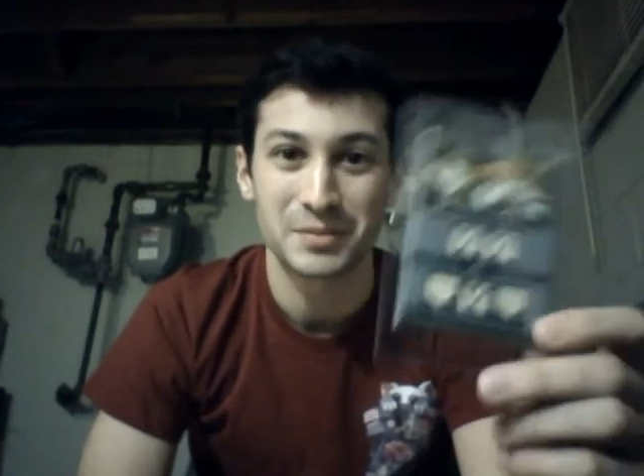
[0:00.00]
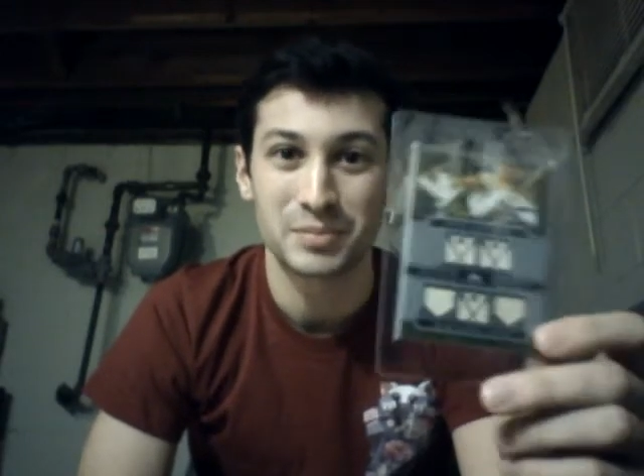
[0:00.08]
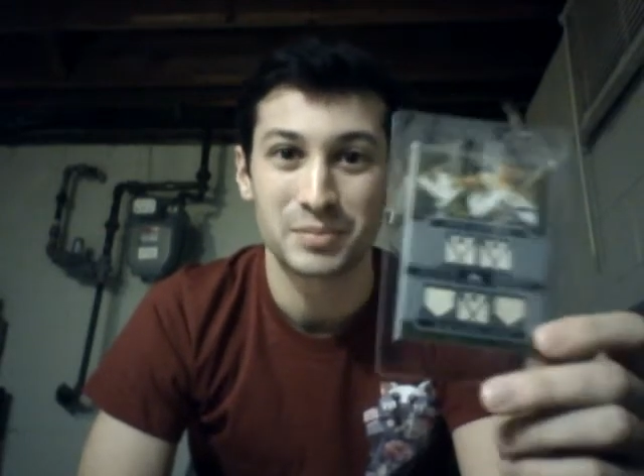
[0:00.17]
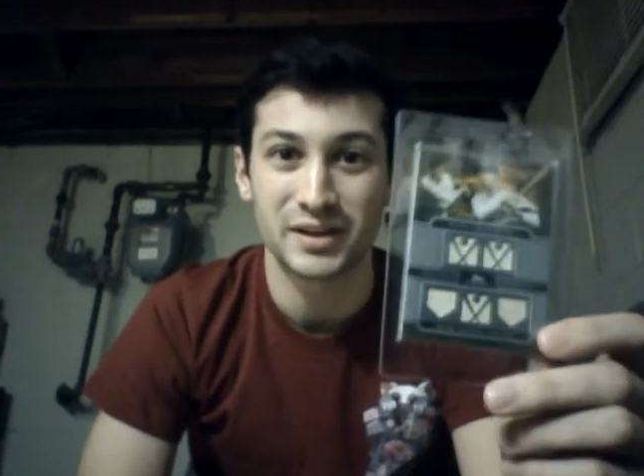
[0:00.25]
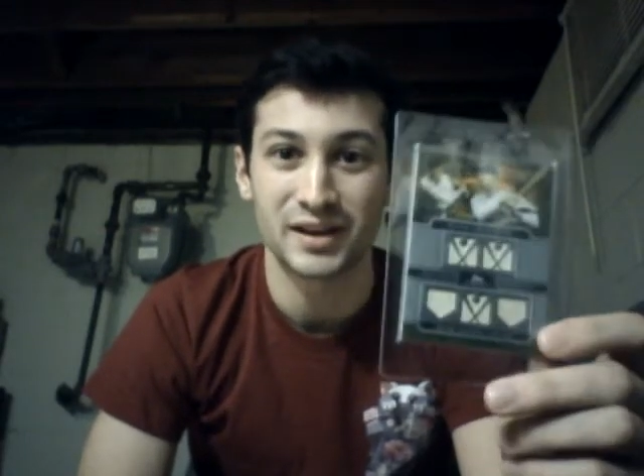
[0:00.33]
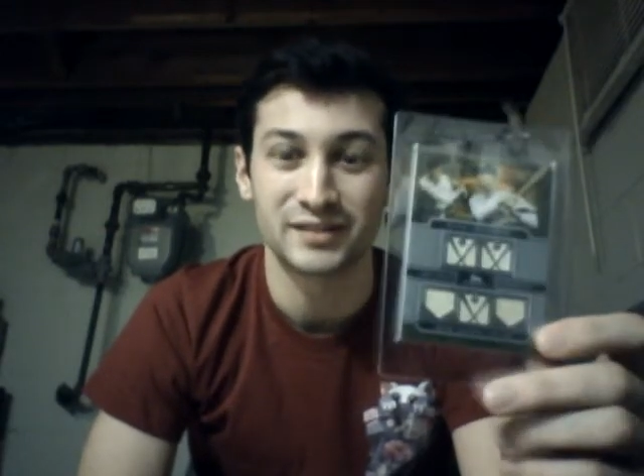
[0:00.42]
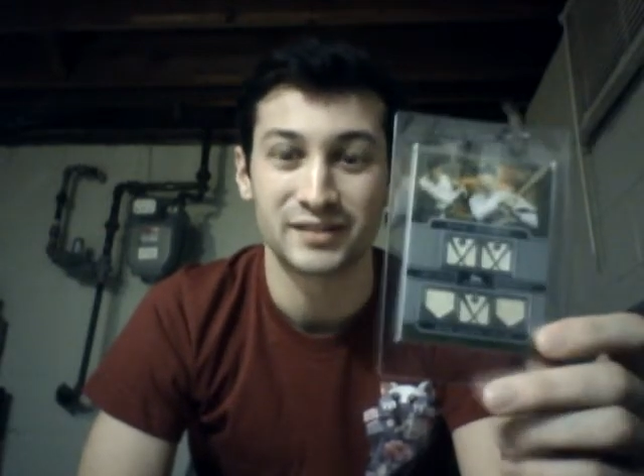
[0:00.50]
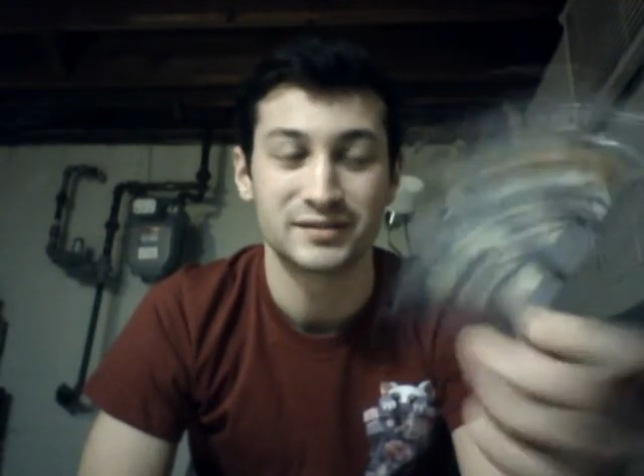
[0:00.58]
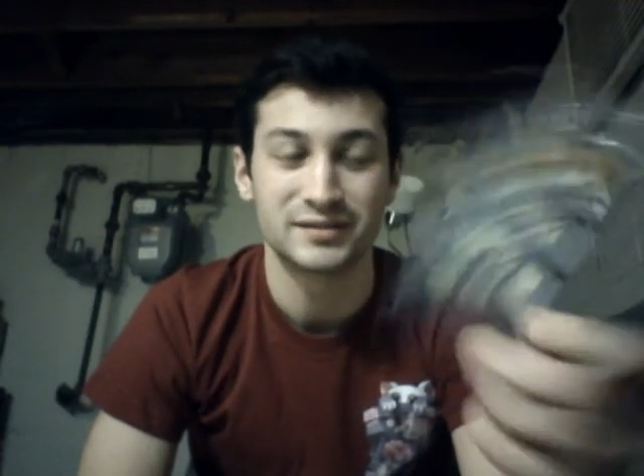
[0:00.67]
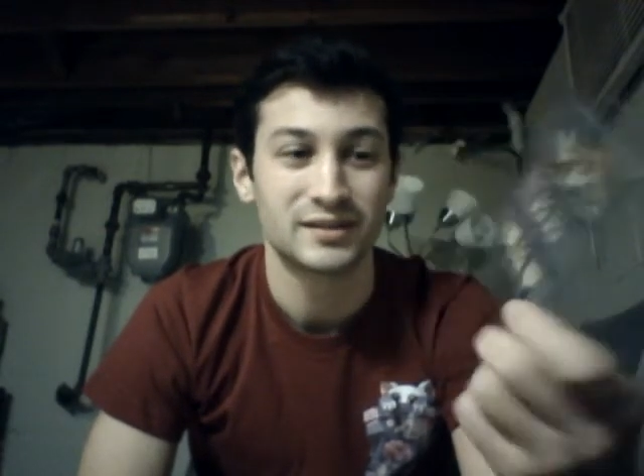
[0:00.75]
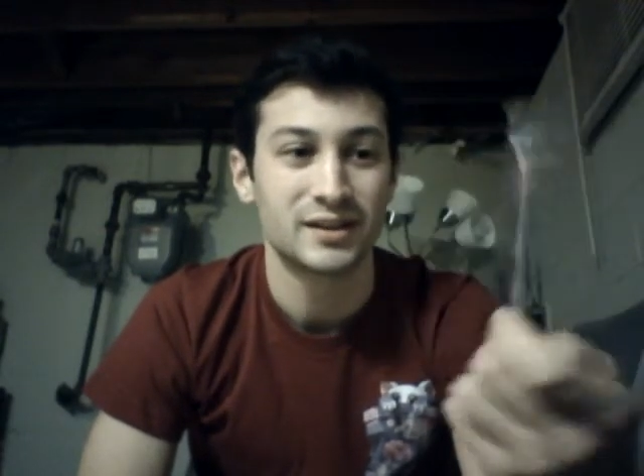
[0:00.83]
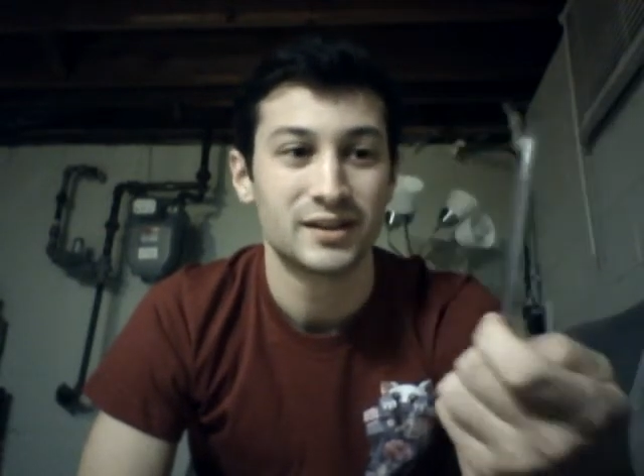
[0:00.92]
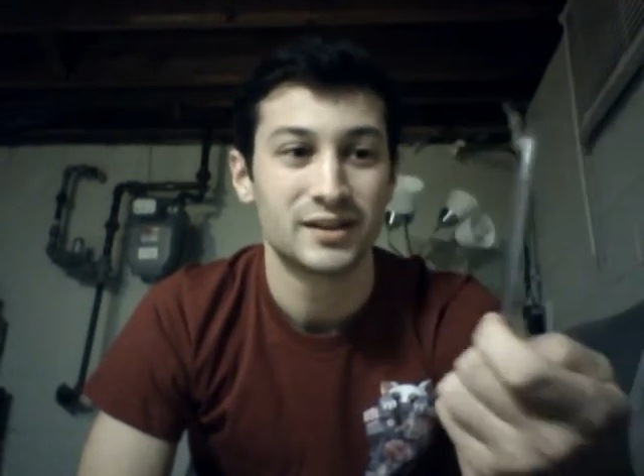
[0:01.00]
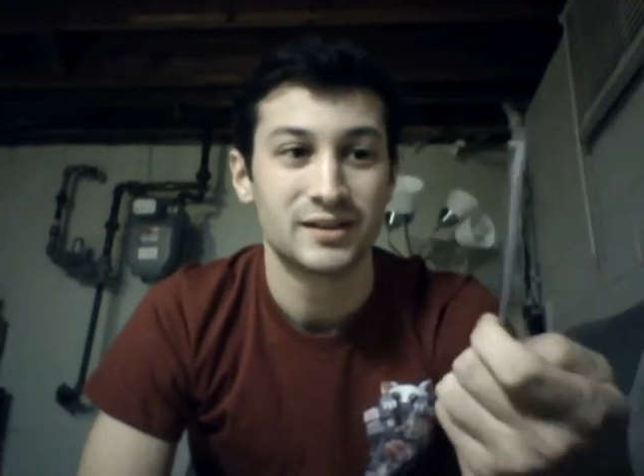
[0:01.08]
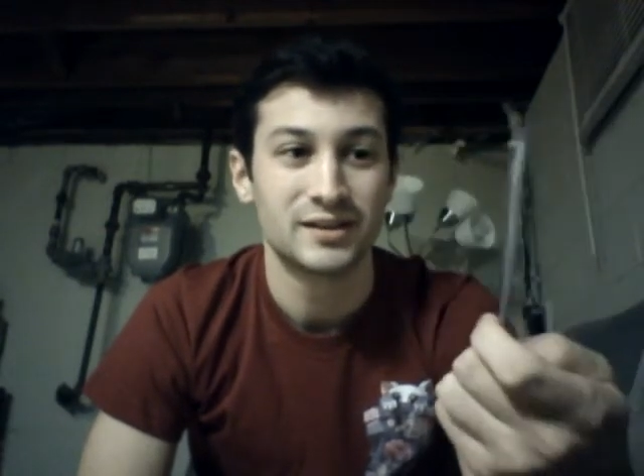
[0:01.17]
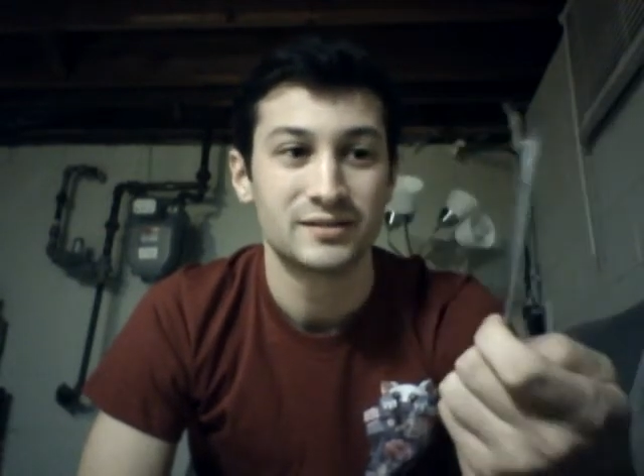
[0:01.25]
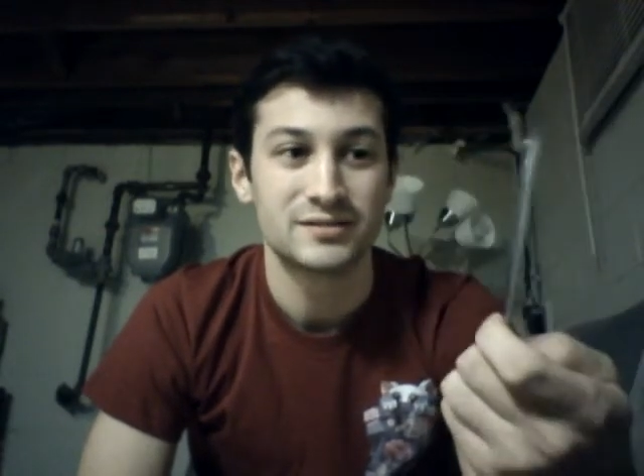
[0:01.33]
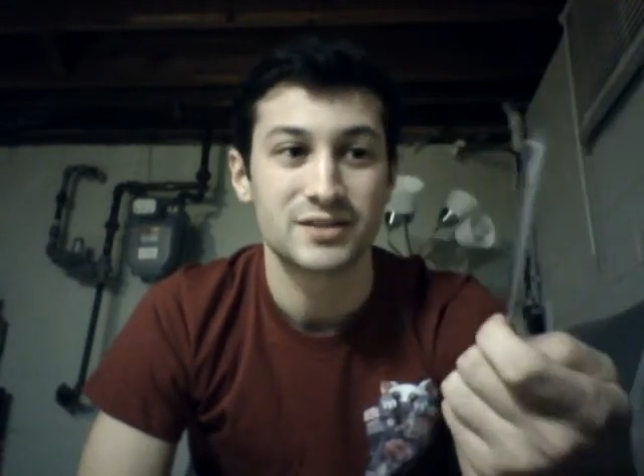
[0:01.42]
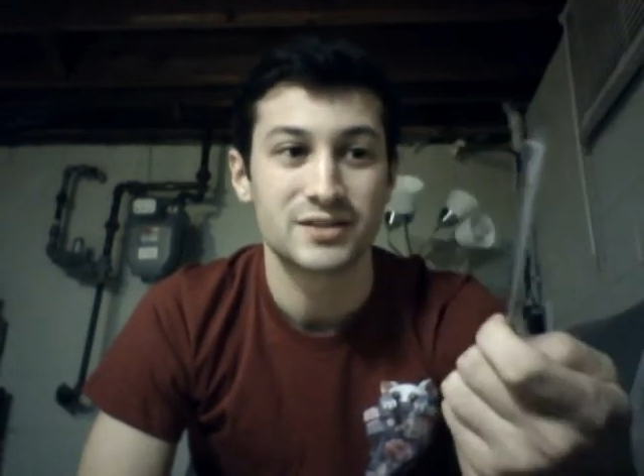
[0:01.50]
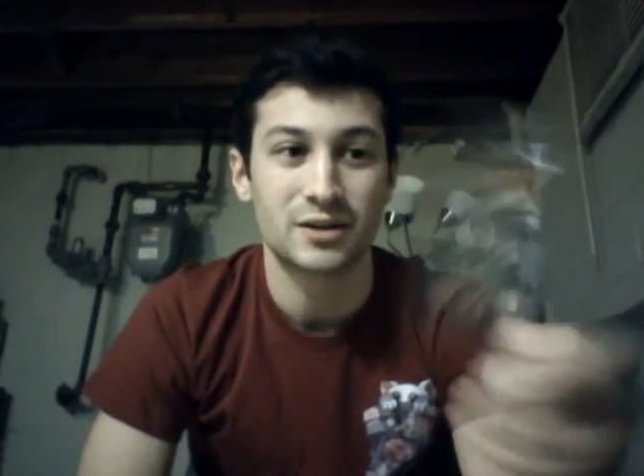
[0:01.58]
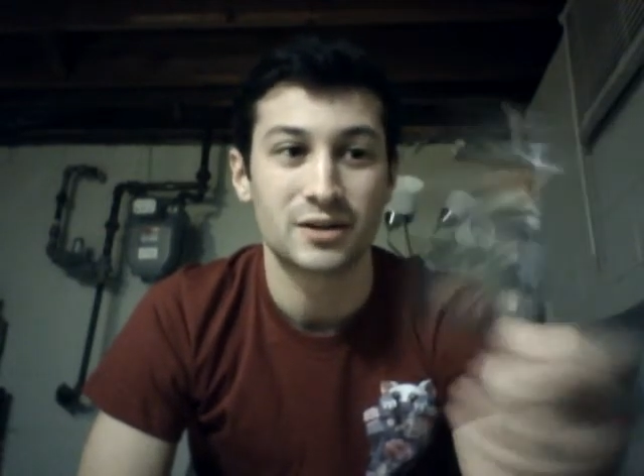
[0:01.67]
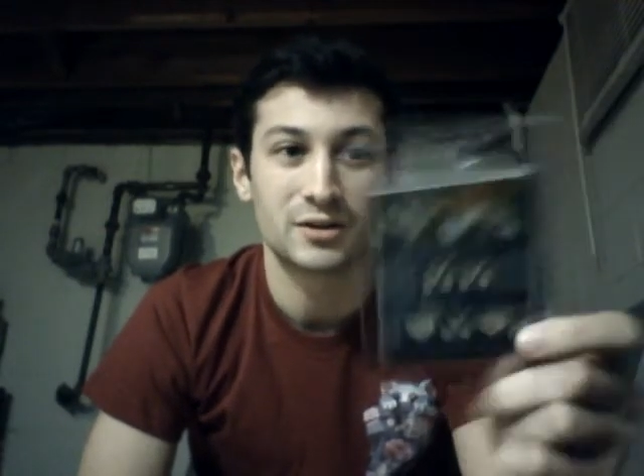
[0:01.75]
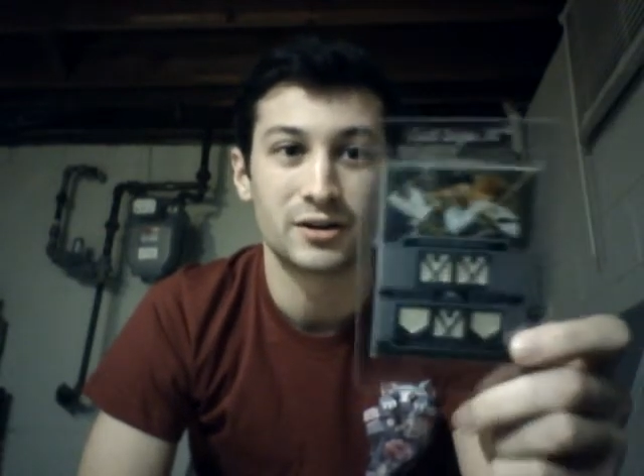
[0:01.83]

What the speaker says: But yeah, solid